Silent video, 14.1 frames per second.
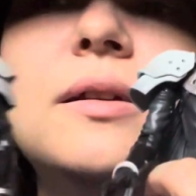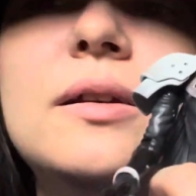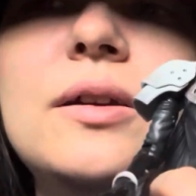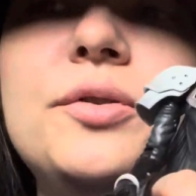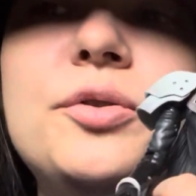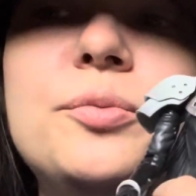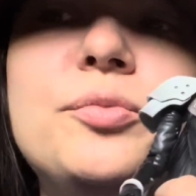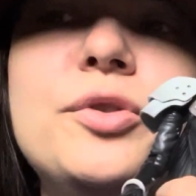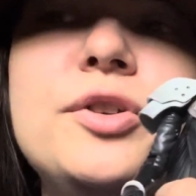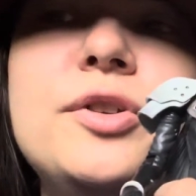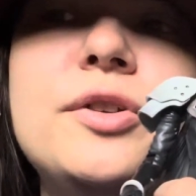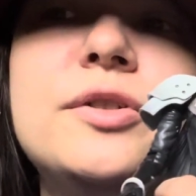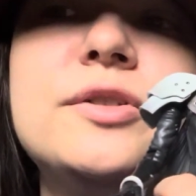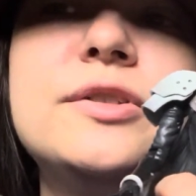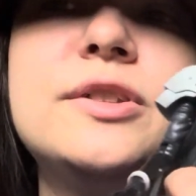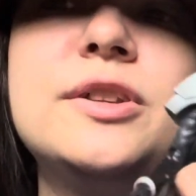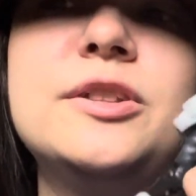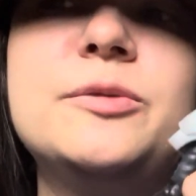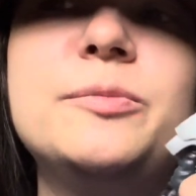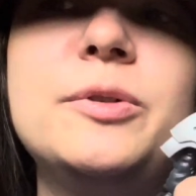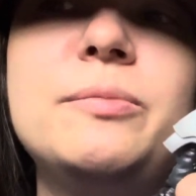I know Bring Arts
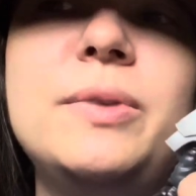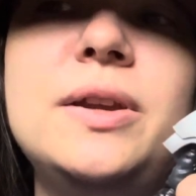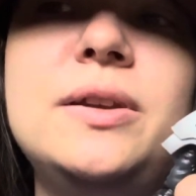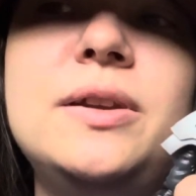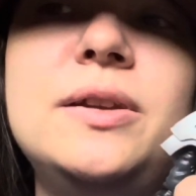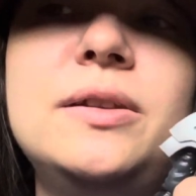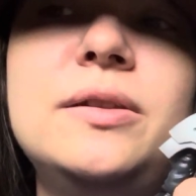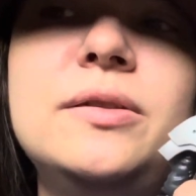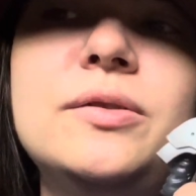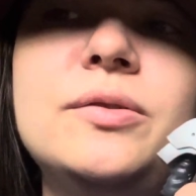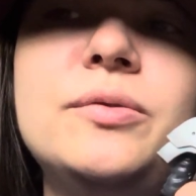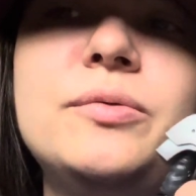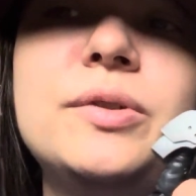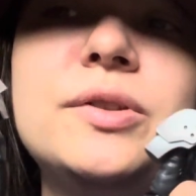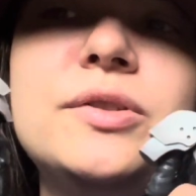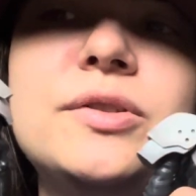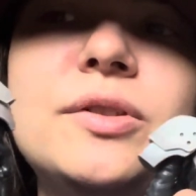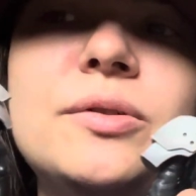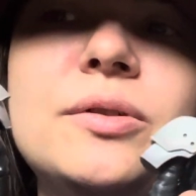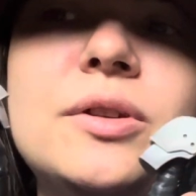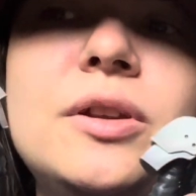has been making ones
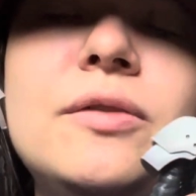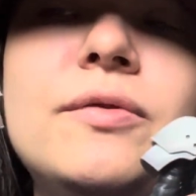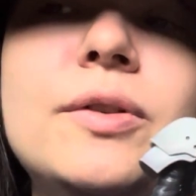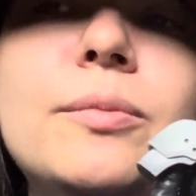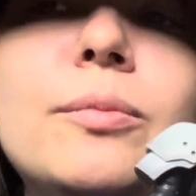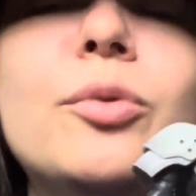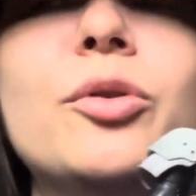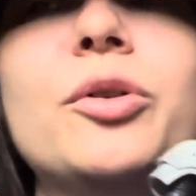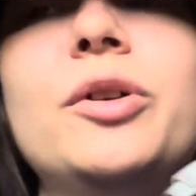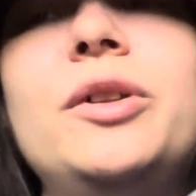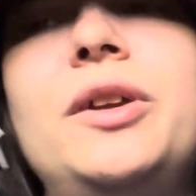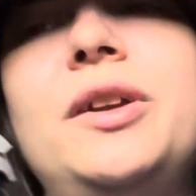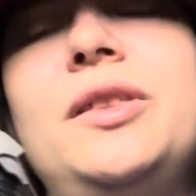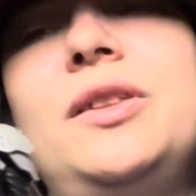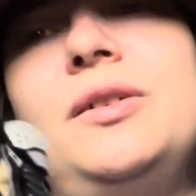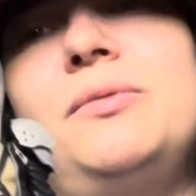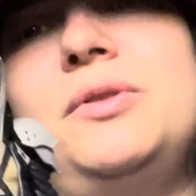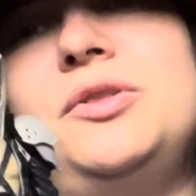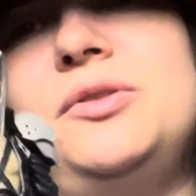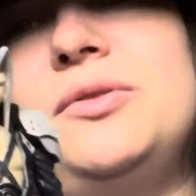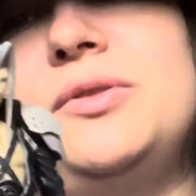that look even more like the
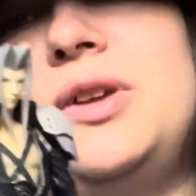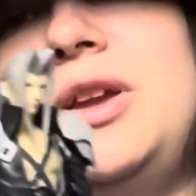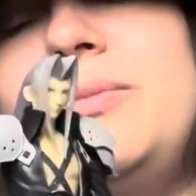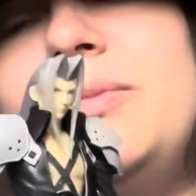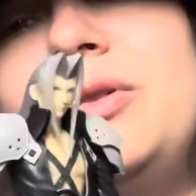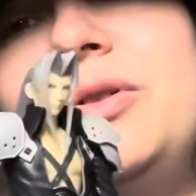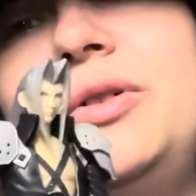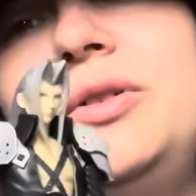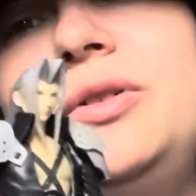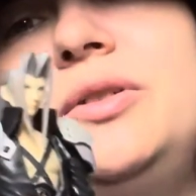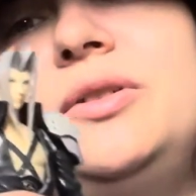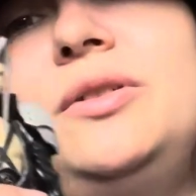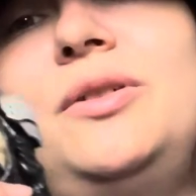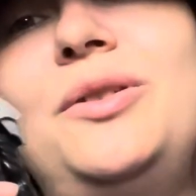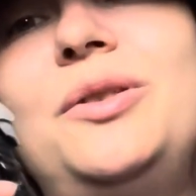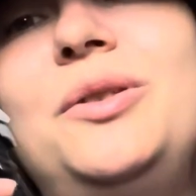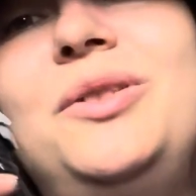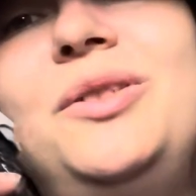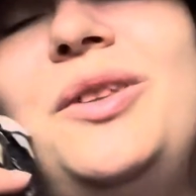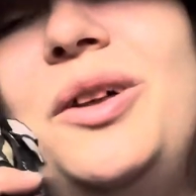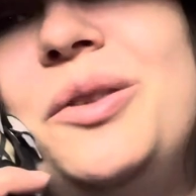original game art,
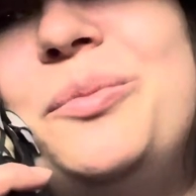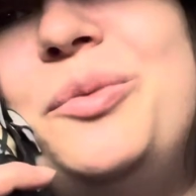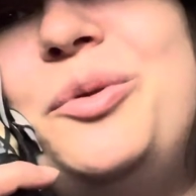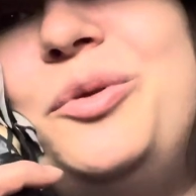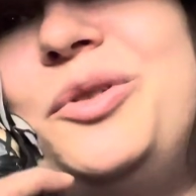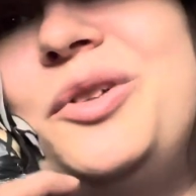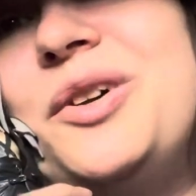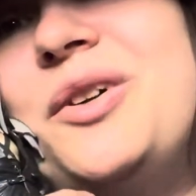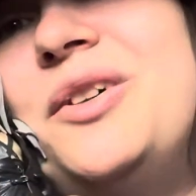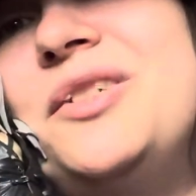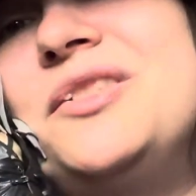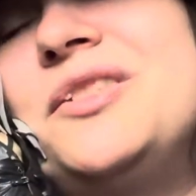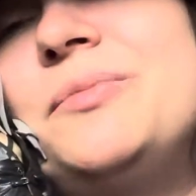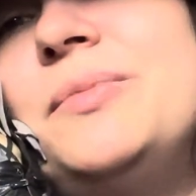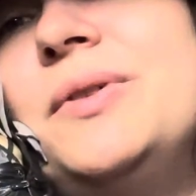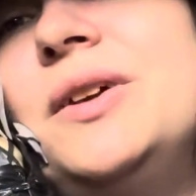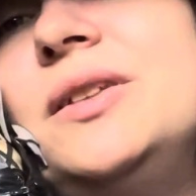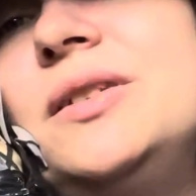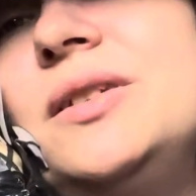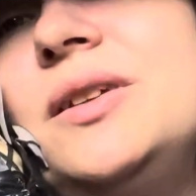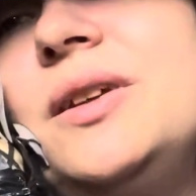not the polygons, but
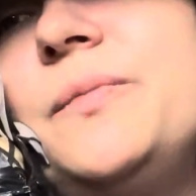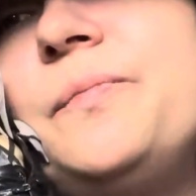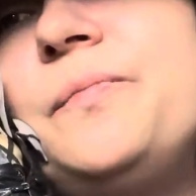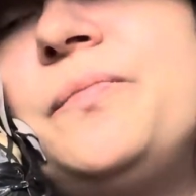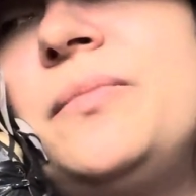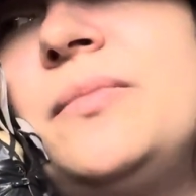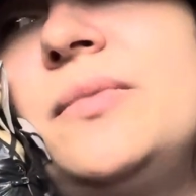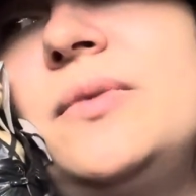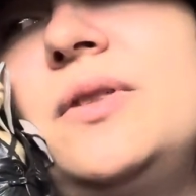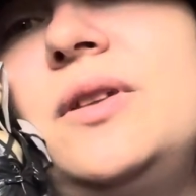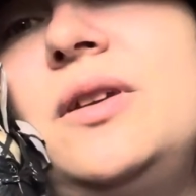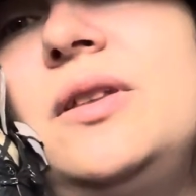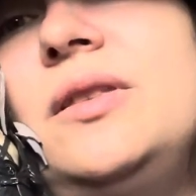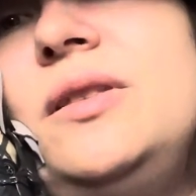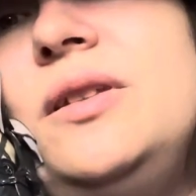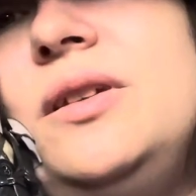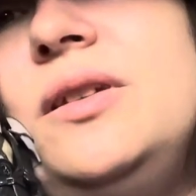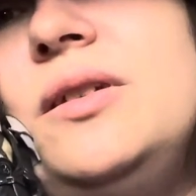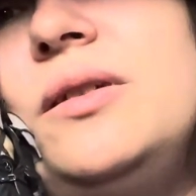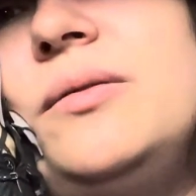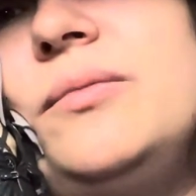like
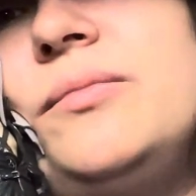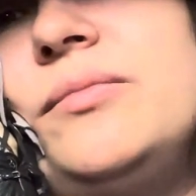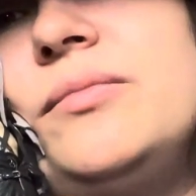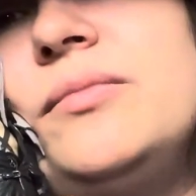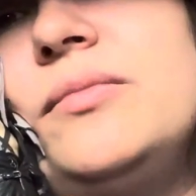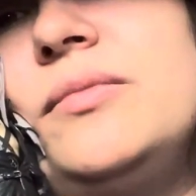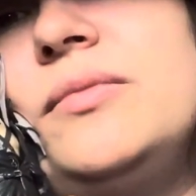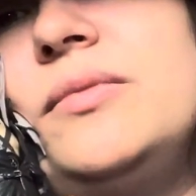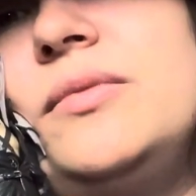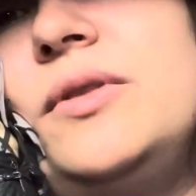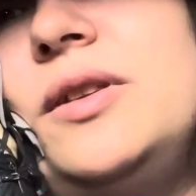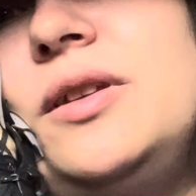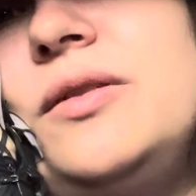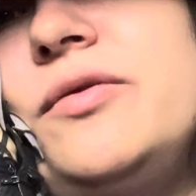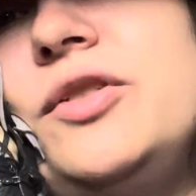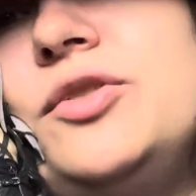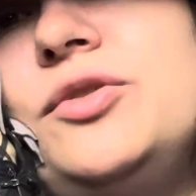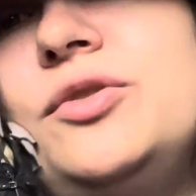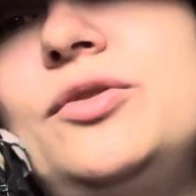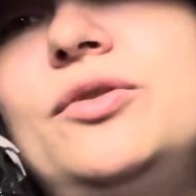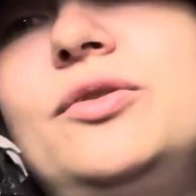the
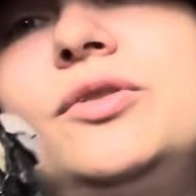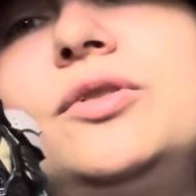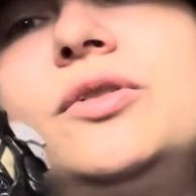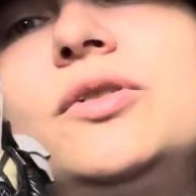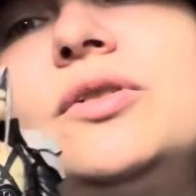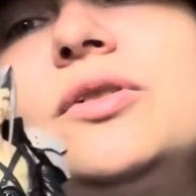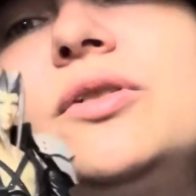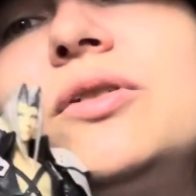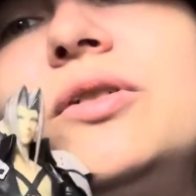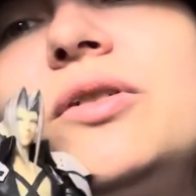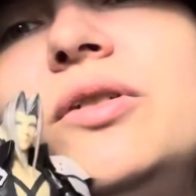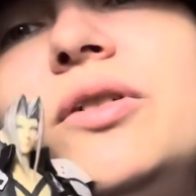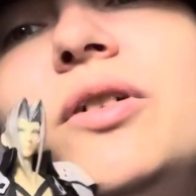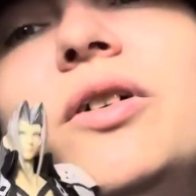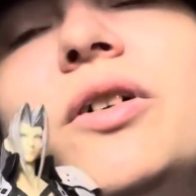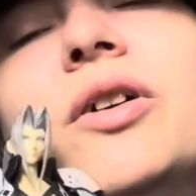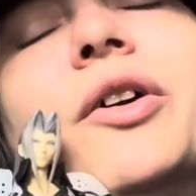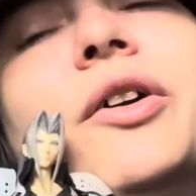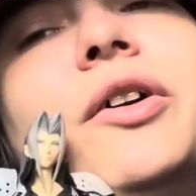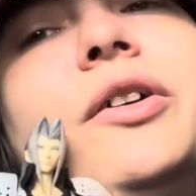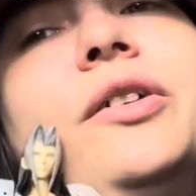official
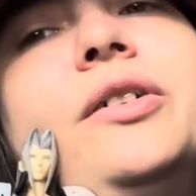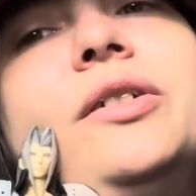art.